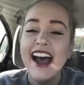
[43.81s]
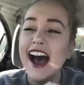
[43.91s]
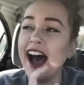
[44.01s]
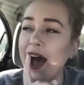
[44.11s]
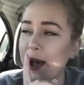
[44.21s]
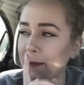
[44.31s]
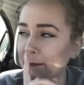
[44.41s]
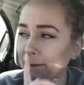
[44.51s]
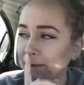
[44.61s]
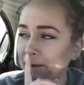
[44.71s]

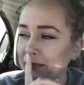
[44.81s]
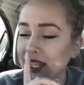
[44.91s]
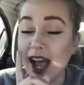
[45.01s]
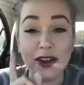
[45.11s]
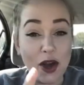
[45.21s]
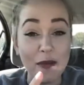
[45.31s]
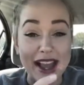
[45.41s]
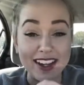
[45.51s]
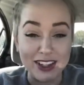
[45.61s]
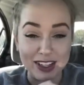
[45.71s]
I'll go
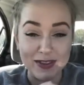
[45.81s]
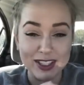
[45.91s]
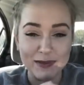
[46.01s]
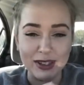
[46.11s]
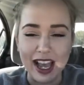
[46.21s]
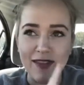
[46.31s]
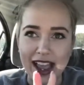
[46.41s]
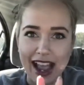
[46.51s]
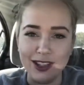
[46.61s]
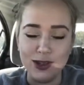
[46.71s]
back. I'll give you some love
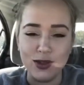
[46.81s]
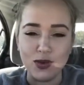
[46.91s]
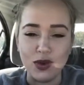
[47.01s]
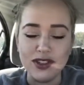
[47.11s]
as usual.